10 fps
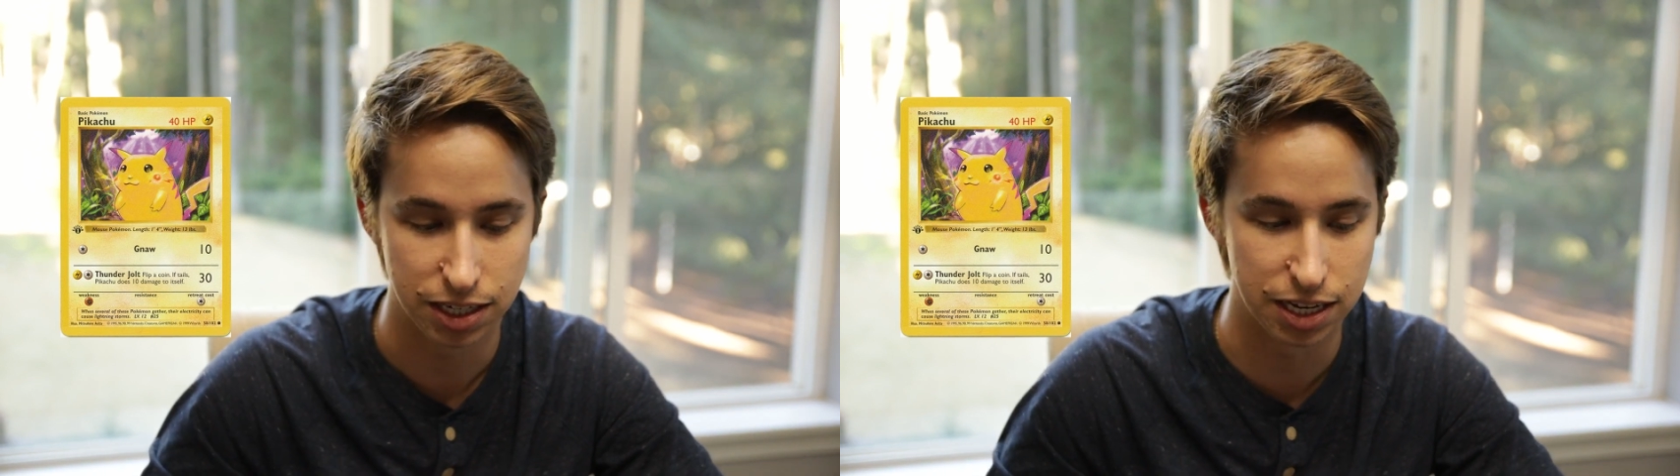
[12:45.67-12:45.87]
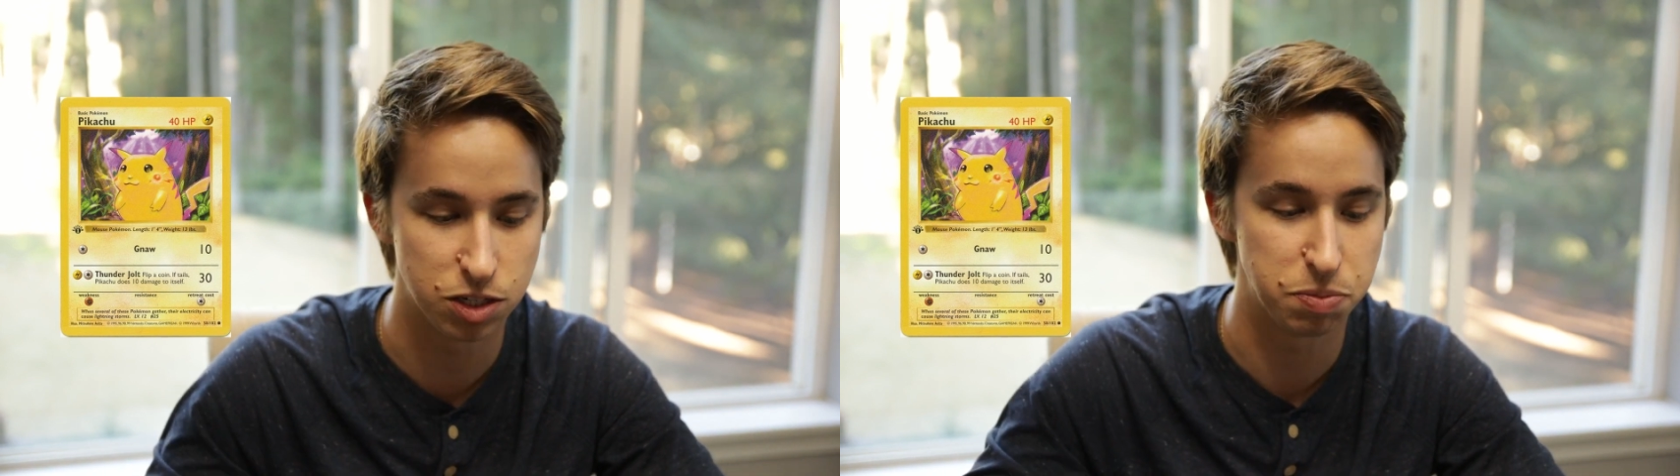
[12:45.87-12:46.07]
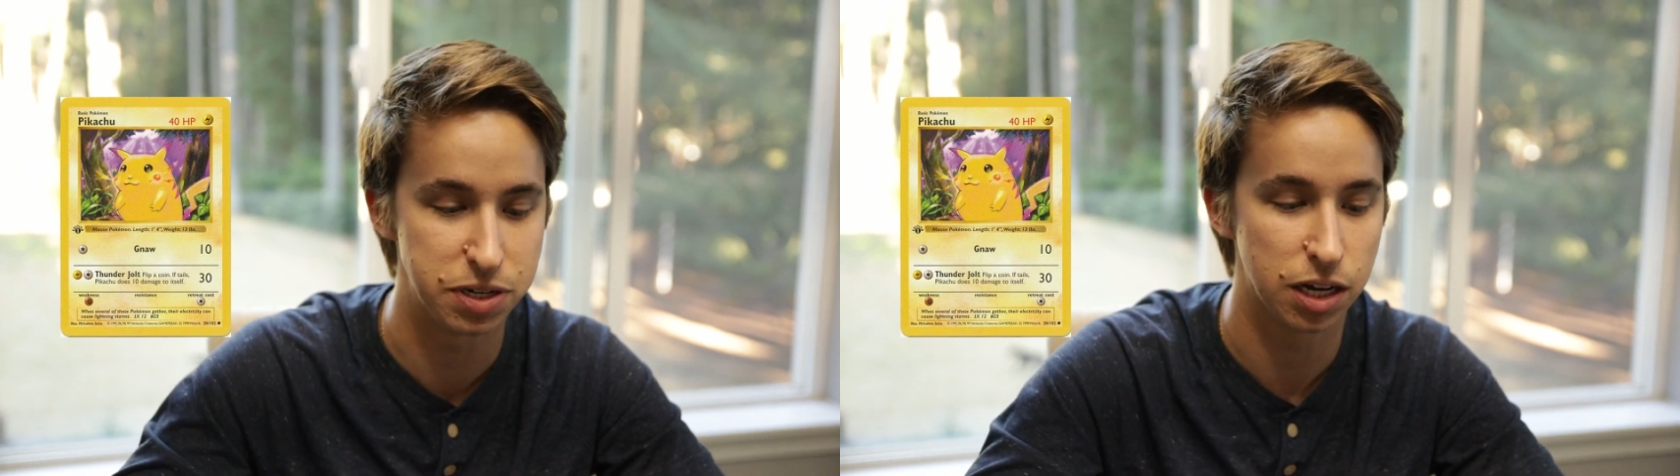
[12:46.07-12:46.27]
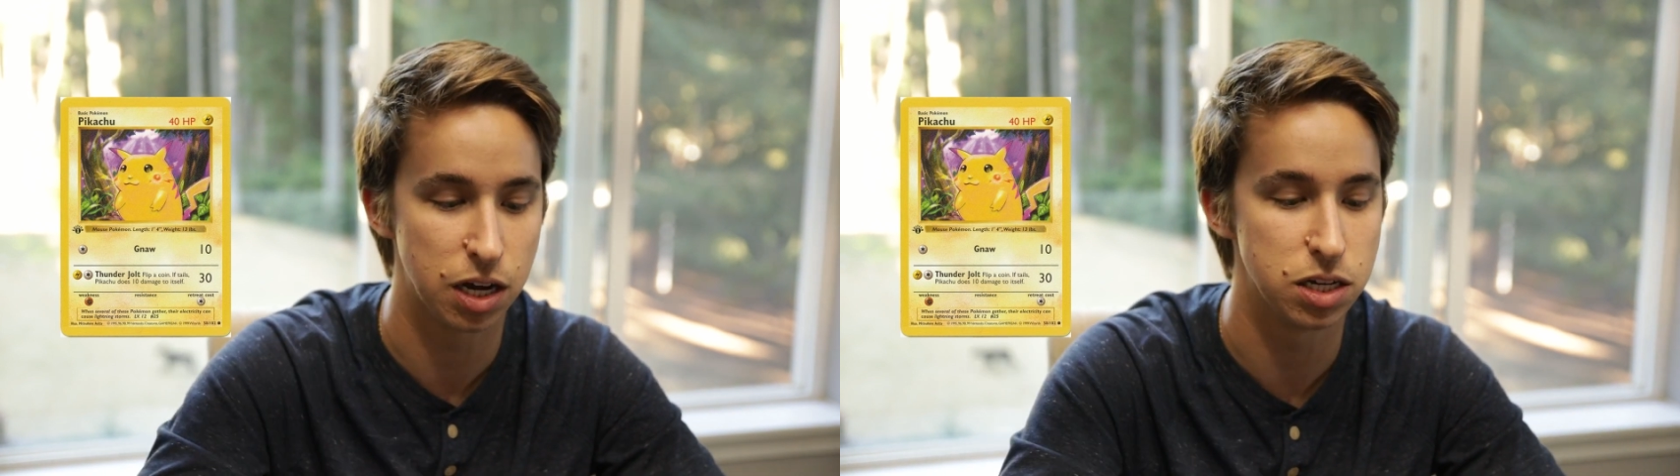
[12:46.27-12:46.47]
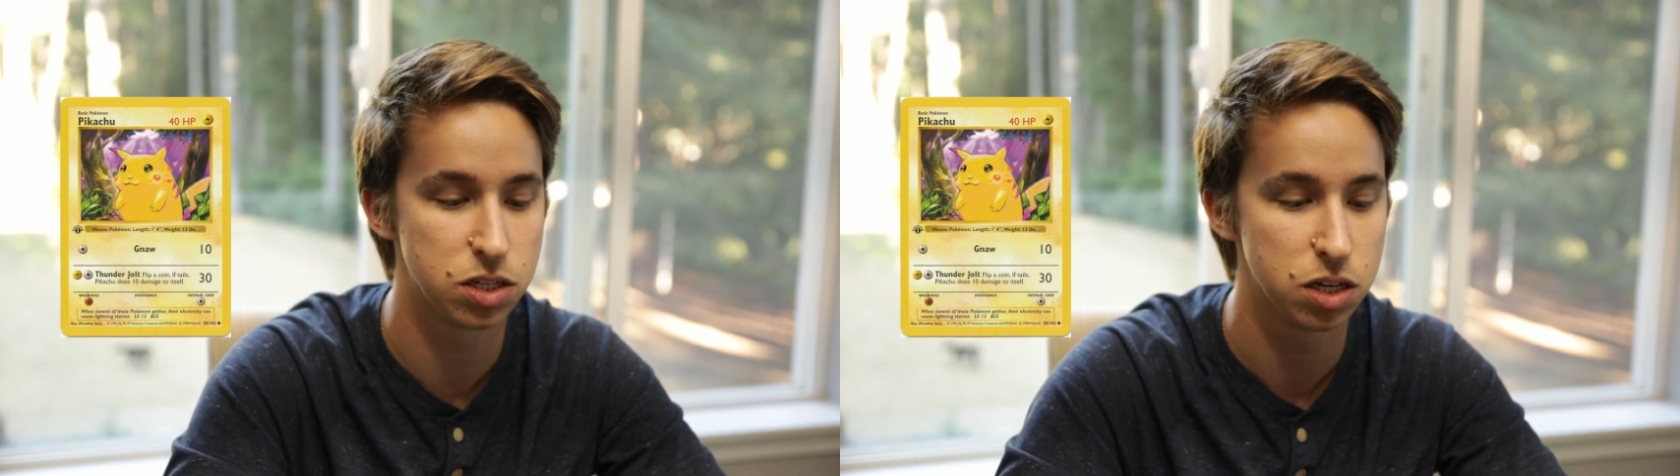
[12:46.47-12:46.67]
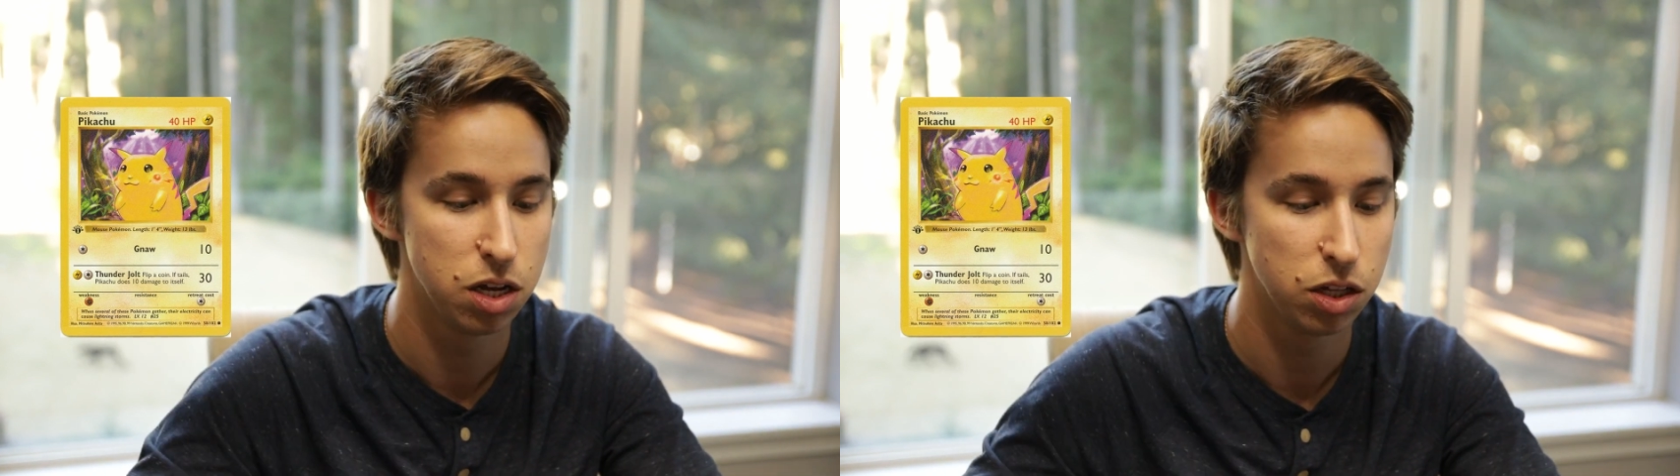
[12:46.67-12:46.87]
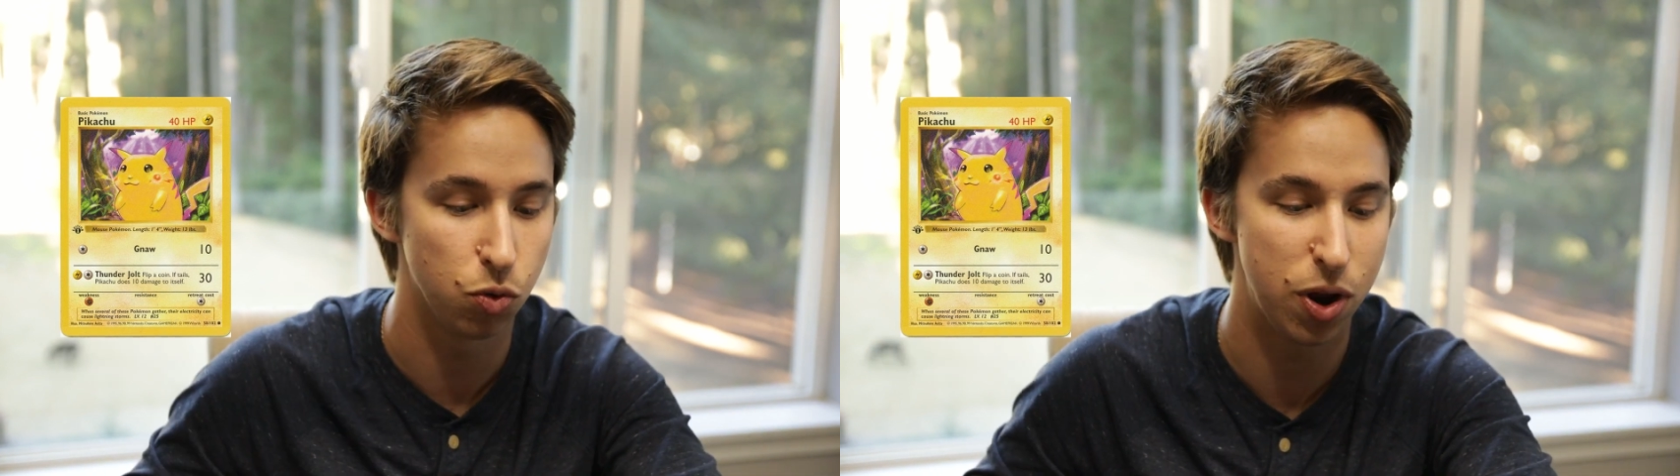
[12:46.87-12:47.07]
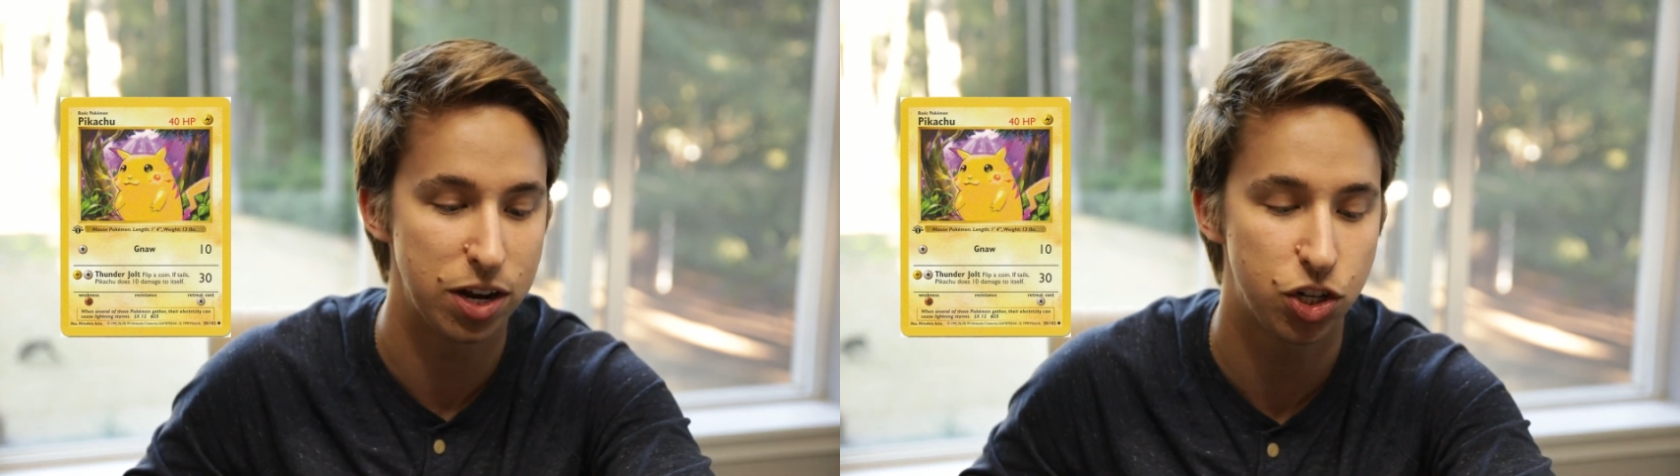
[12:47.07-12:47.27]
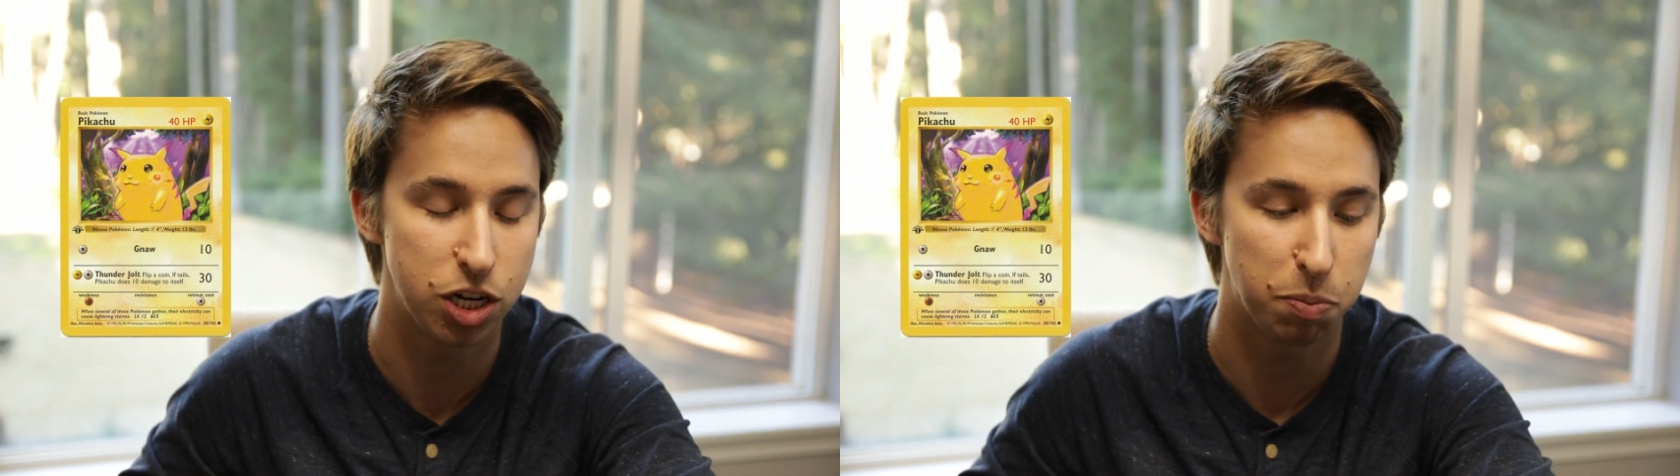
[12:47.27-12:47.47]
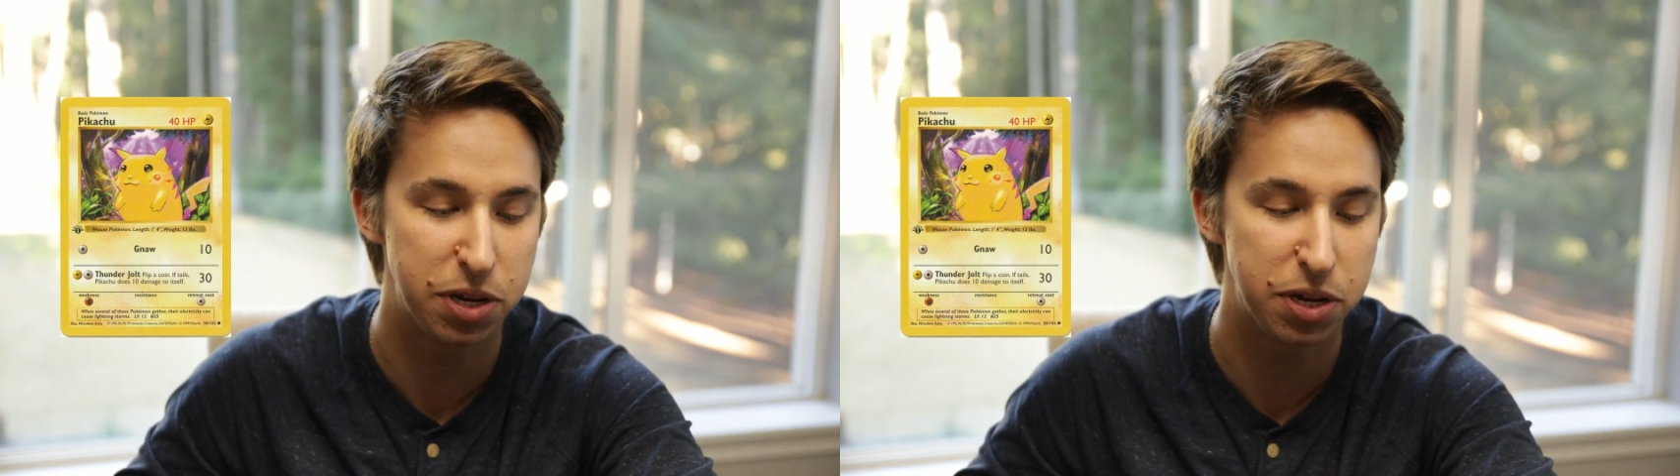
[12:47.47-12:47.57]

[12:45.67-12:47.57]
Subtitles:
is because the Red Cheek